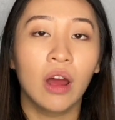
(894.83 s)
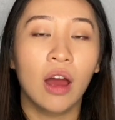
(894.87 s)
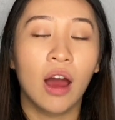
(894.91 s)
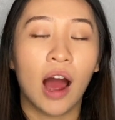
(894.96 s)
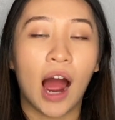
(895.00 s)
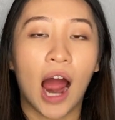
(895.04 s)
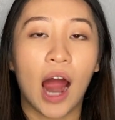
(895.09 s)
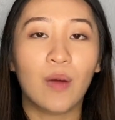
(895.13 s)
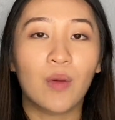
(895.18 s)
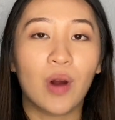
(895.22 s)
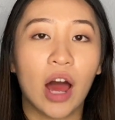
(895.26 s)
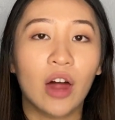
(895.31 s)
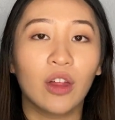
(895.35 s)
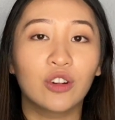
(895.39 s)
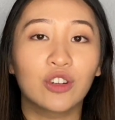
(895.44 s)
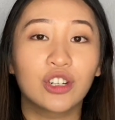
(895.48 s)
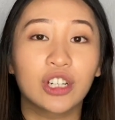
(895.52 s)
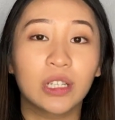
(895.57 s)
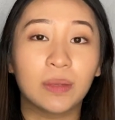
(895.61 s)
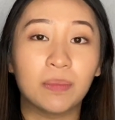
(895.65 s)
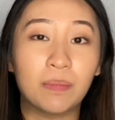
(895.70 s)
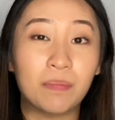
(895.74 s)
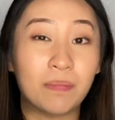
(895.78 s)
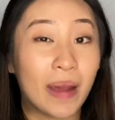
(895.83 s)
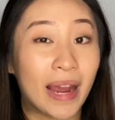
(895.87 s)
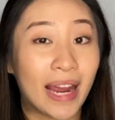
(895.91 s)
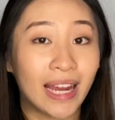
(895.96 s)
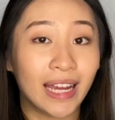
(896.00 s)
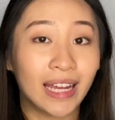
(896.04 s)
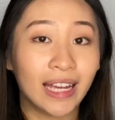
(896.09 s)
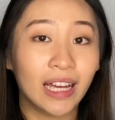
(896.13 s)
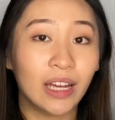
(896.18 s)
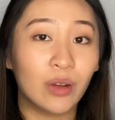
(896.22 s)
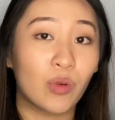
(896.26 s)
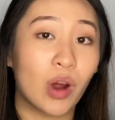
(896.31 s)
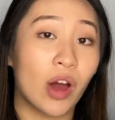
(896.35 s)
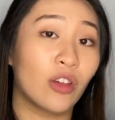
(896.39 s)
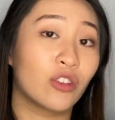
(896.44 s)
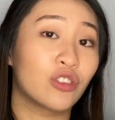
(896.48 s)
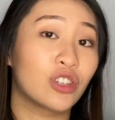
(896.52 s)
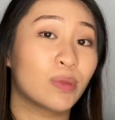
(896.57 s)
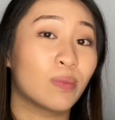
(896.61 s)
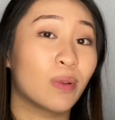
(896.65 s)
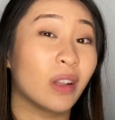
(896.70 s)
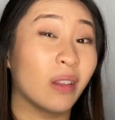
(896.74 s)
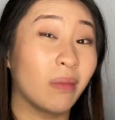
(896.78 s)
I'd rather just bake it rather than
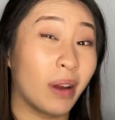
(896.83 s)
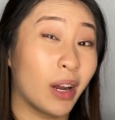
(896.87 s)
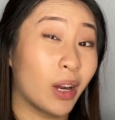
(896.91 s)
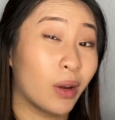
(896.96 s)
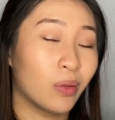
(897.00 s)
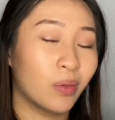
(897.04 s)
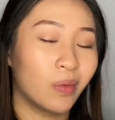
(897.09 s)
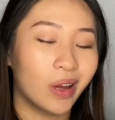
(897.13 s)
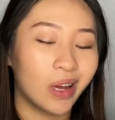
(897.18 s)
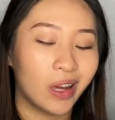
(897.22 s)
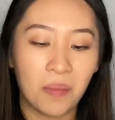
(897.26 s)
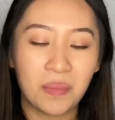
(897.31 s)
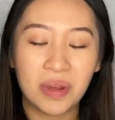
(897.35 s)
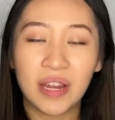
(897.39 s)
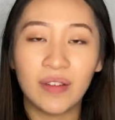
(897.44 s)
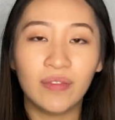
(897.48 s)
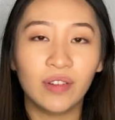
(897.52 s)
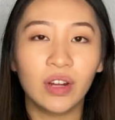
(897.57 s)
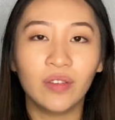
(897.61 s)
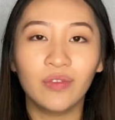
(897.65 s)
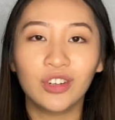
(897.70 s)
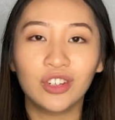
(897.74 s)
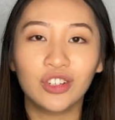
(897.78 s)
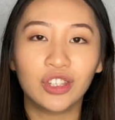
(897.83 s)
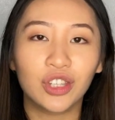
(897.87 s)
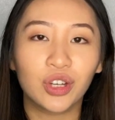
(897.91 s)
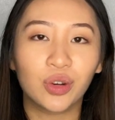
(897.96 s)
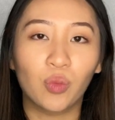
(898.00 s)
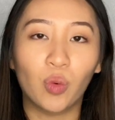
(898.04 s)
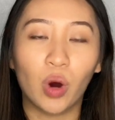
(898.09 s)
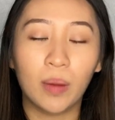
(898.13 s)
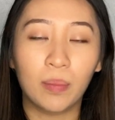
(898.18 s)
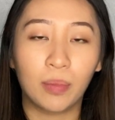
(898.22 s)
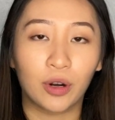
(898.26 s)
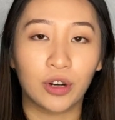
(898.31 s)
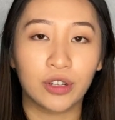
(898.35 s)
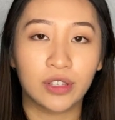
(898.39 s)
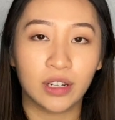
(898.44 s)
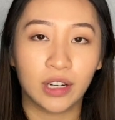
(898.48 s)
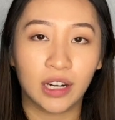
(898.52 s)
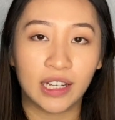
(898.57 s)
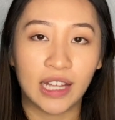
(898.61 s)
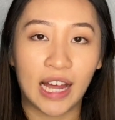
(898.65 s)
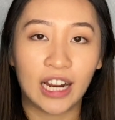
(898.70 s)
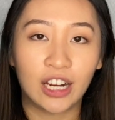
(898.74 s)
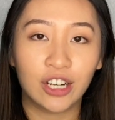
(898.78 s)
just put it in the microwave. Even if it's just like one person,
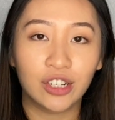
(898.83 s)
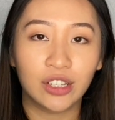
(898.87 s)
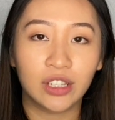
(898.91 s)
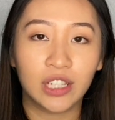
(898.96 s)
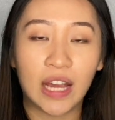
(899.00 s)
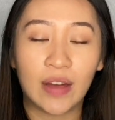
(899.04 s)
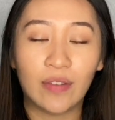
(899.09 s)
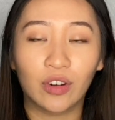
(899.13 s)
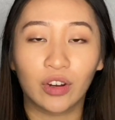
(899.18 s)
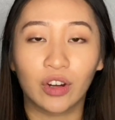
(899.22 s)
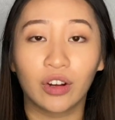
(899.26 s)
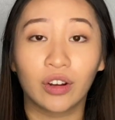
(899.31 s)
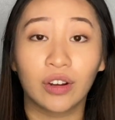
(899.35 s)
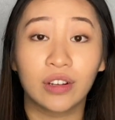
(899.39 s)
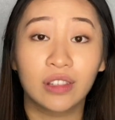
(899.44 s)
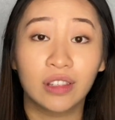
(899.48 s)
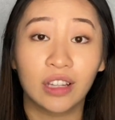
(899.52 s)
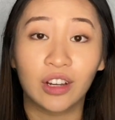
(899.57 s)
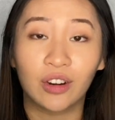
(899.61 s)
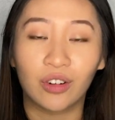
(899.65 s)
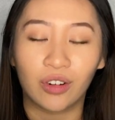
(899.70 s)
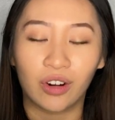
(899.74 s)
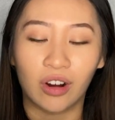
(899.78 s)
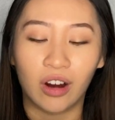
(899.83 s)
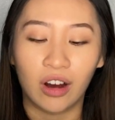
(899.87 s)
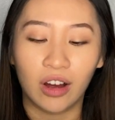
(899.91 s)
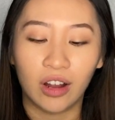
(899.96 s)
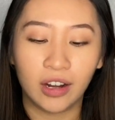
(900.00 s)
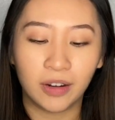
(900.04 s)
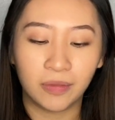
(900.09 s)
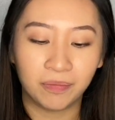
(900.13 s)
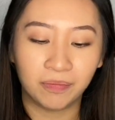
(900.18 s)
because I could just save the cookies later on.